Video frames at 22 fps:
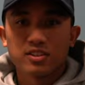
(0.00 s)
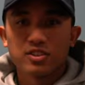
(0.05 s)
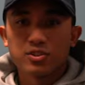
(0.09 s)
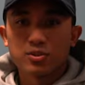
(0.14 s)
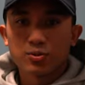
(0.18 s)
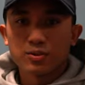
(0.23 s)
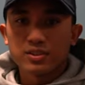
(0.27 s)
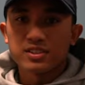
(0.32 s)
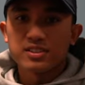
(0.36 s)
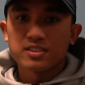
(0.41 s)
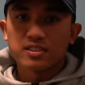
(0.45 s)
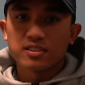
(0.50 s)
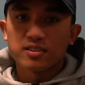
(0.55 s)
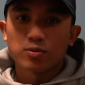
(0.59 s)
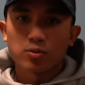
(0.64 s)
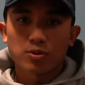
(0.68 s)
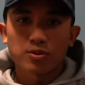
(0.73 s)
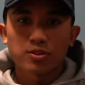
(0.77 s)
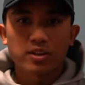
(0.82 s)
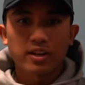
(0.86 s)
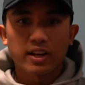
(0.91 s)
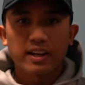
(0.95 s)
Did you recently
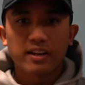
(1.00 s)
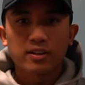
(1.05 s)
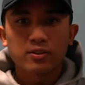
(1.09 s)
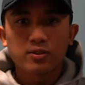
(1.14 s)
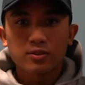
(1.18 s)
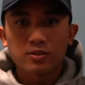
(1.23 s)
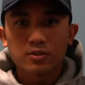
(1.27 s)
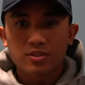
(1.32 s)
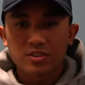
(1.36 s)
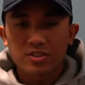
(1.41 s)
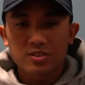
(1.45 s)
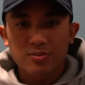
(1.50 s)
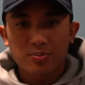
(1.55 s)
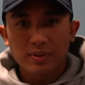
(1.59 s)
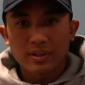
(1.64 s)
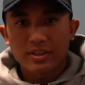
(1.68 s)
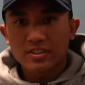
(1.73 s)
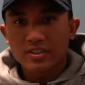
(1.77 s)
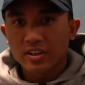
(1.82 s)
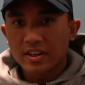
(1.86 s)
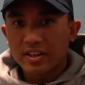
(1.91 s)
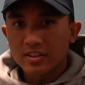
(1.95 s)
roll your ankle or
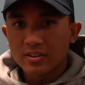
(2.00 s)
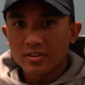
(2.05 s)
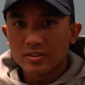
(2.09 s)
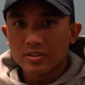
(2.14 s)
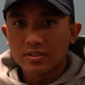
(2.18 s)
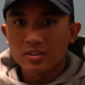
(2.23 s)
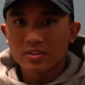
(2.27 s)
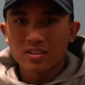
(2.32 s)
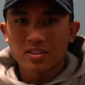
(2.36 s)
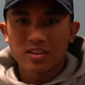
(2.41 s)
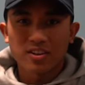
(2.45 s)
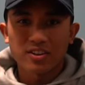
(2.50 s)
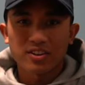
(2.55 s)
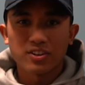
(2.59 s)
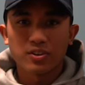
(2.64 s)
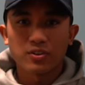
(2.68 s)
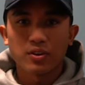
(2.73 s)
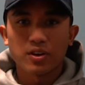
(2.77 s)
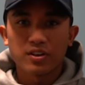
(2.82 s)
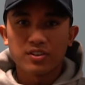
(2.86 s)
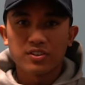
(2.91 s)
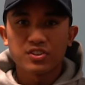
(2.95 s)
sprain your ankle? Are
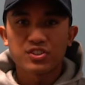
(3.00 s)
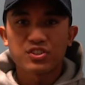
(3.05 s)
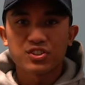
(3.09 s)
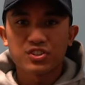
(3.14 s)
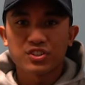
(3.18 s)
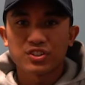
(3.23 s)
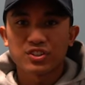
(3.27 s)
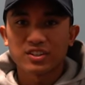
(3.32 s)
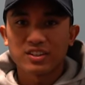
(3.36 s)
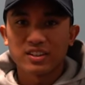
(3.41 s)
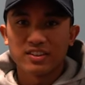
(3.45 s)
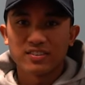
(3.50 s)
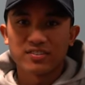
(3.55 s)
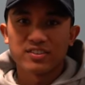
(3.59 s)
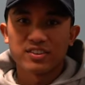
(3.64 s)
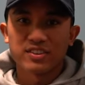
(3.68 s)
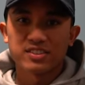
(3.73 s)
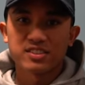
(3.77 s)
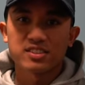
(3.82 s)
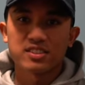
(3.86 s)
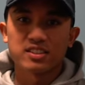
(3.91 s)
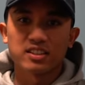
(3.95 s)
you unsure if
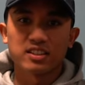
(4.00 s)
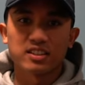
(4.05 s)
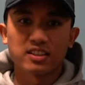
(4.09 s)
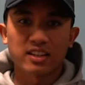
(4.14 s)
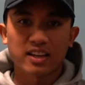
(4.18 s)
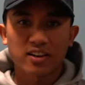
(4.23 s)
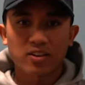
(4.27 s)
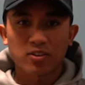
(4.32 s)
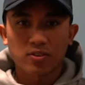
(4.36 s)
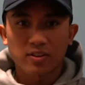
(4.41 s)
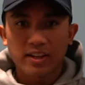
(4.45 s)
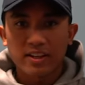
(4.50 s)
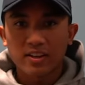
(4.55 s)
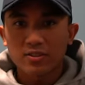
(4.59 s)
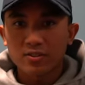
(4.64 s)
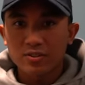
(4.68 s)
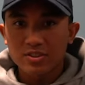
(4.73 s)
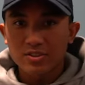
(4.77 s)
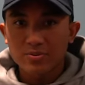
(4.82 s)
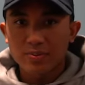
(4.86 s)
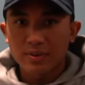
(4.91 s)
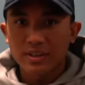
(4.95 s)
it's the lateral
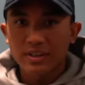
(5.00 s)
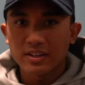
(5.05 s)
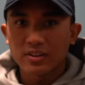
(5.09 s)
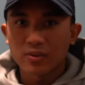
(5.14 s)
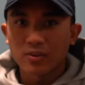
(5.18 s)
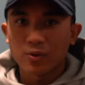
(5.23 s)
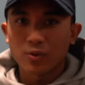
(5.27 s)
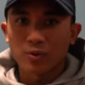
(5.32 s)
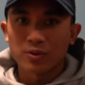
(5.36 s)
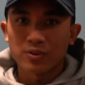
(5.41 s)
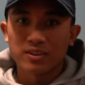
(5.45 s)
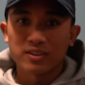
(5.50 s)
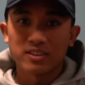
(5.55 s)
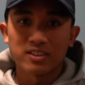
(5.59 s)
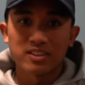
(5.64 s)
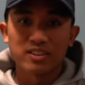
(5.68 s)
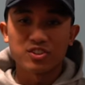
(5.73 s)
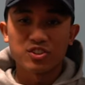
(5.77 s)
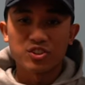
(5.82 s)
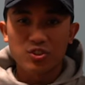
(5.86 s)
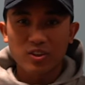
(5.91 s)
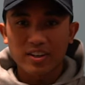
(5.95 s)
ankle sprain or
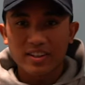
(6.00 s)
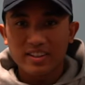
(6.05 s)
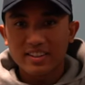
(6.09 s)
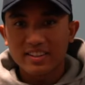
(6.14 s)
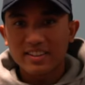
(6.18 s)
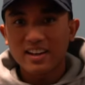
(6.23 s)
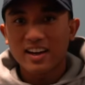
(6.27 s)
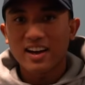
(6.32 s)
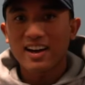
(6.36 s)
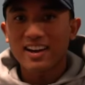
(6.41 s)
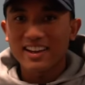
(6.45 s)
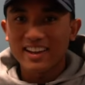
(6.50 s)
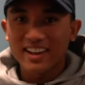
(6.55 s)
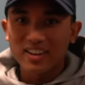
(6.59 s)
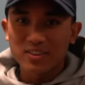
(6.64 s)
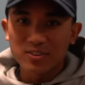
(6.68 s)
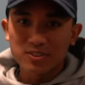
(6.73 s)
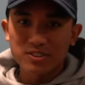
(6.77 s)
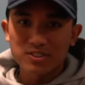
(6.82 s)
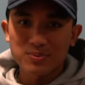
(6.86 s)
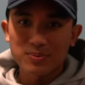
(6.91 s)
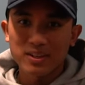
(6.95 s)
the dreaded high
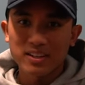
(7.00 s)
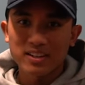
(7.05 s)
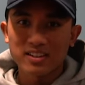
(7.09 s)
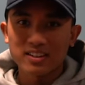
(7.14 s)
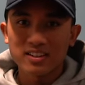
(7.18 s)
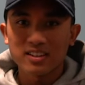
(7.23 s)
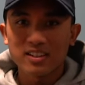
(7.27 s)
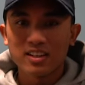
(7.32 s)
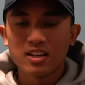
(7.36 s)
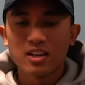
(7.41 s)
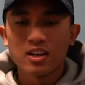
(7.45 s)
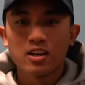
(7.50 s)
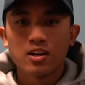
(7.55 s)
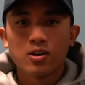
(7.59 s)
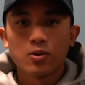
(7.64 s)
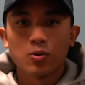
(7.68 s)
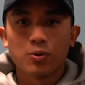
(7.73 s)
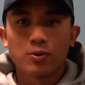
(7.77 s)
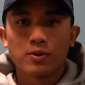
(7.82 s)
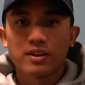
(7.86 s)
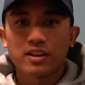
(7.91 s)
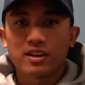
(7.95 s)
ankle sprain?
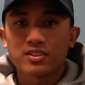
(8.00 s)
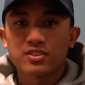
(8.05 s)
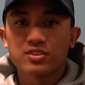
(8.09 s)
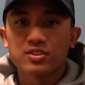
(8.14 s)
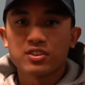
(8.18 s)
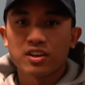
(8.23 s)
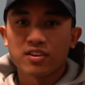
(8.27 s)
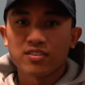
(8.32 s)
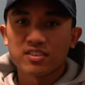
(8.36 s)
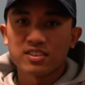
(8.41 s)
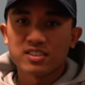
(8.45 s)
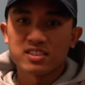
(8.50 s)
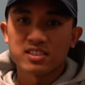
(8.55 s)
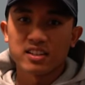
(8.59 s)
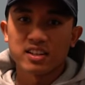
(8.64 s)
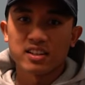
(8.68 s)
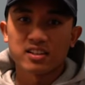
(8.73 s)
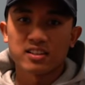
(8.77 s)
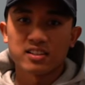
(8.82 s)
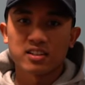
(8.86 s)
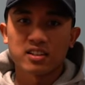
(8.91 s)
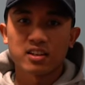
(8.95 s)
Well, we got you covered
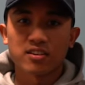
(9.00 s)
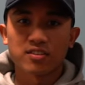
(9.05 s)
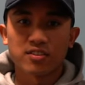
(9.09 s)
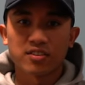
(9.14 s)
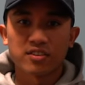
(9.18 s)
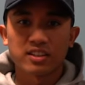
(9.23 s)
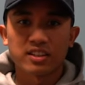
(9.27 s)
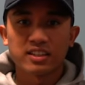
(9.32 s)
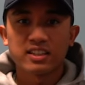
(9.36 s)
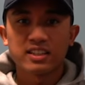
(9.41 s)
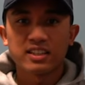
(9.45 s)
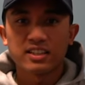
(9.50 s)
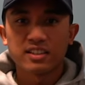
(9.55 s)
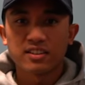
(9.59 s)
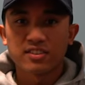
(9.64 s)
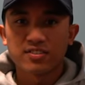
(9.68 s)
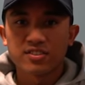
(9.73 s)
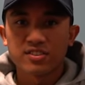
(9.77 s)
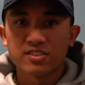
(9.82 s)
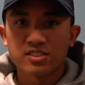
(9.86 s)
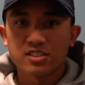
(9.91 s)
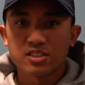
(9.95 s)
today to cover the key
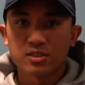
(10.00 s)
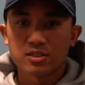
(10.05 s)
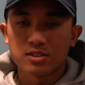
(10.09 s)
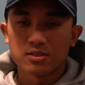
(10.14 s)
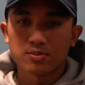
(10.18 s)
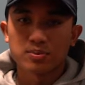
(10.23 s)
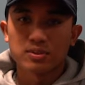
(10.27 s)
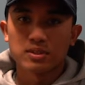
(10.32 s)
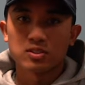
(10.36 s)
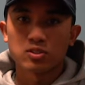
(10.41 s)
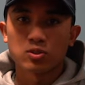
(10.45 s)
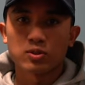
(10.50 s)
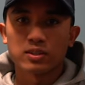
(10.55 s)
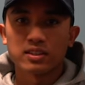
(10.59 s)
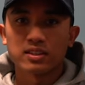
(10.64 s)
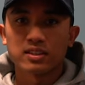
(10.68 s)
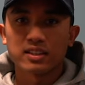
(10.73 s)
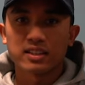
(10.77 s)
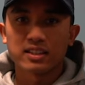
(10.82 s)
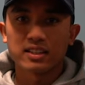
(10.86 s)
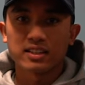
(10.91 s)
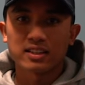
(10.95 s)
differences
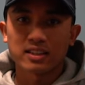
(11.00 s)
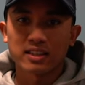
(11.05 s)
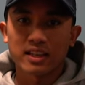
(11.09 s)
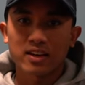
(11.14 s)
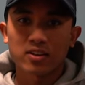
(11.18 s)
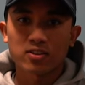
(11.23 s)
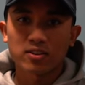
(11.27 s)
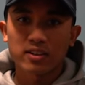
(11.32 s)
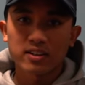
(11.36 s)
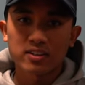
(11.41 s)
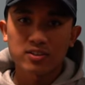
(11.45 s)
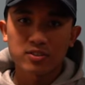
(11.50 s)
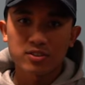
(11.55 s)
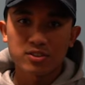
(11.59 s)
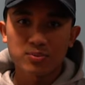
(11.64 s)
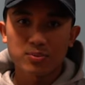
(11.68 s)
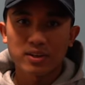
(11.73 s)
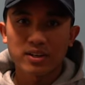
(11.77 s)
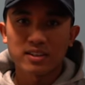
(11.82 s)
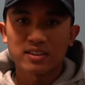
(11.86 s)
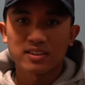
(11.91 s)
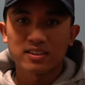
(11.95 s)
between the lateral ankle
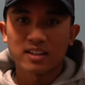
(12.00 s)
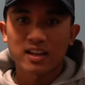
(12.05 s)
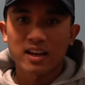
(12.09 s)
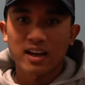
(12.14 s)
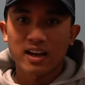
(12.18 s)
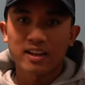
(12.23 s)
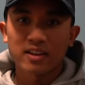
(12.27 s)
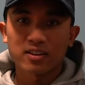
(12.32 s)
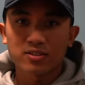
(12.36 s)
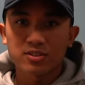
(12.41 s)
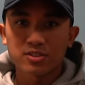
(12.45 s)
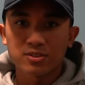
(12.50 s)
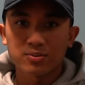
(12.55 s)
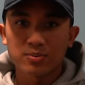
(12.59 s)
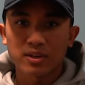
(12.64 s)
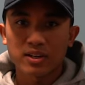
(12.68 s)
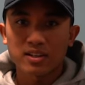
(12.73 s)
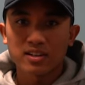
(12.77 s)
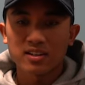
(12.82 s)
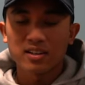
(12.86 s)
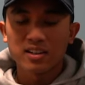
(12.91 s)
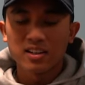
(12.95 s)
sprain and the high ankle
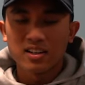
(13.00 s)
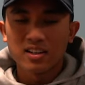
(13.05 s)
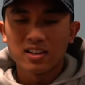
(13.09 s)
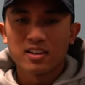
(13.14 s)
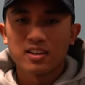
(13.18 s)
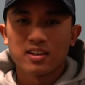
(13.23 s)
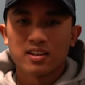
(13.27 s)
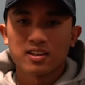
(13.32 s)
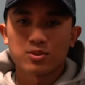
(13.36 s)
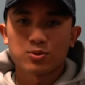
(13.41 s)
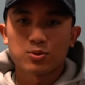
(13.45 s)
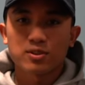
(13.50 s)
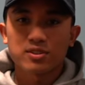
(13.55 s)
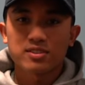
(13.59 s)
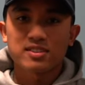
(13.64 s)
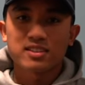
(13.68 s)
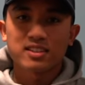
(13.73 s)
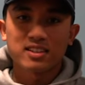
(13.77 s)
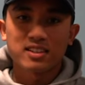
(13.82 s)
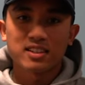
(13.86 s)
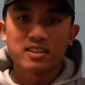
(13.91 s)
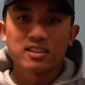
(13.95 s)
sprain, as well
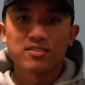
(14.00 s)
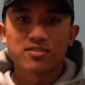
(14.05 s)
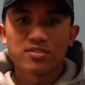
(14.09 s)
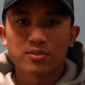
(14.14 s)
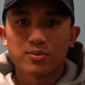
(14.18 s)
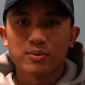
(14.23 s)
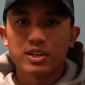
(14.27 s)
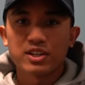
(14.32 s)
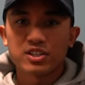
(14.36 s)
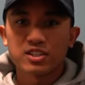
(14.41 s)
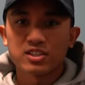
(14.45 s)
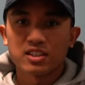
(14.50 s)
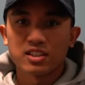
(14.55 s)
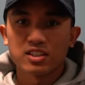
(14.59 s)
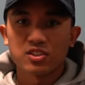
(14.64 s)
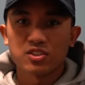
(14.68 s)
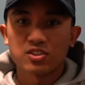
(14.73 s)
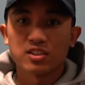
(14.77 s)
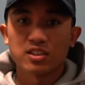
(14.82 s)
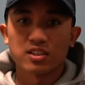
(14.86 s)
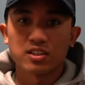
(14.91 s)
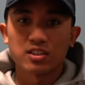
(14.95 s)
as key information
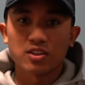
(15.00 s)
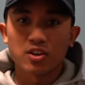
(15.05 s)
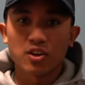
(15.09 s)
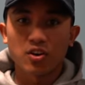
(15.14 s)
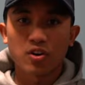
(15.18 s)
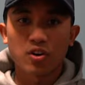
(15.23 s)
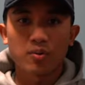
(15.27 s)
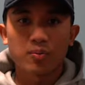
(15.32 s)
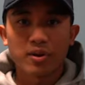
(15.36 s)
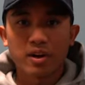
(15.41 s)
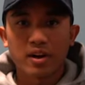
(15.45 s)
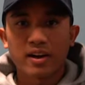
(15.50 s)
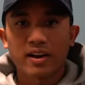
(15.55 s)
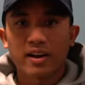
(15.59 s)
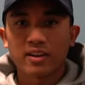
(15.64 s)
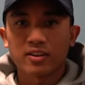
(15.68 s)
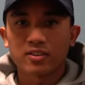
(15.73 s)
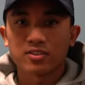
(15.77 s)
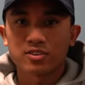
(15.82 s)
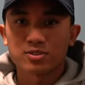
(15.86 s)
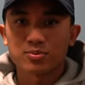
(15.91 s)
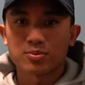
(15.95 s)
that you need to know about high
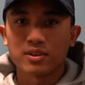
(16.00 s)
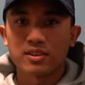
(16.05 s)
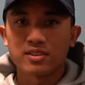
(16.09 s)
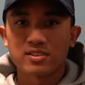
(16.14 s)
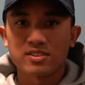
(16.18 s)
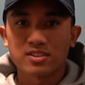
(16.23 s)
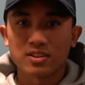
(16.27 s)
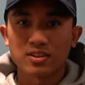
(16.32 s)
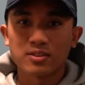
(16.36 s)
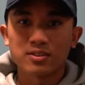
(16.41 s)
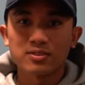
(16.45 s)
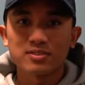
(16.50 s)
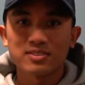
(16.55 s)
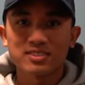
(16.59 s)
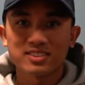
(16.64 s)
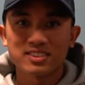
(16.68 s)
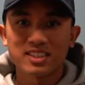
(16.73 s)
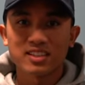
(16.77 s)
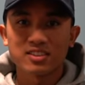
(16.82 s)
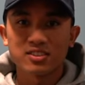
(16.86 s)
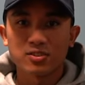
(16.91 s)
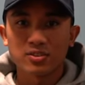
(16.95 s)
ankle sprain. So
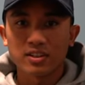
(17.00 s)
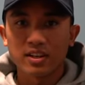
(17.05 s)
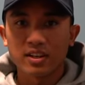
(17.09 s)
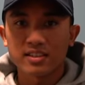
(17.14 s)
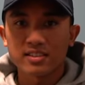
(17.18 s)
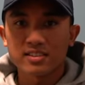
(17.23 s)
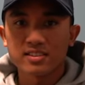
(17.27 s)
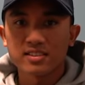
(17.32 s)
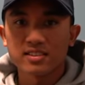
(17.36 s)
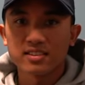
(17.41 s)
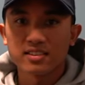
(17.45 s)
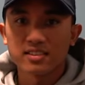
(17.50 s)
stay tuned, guys.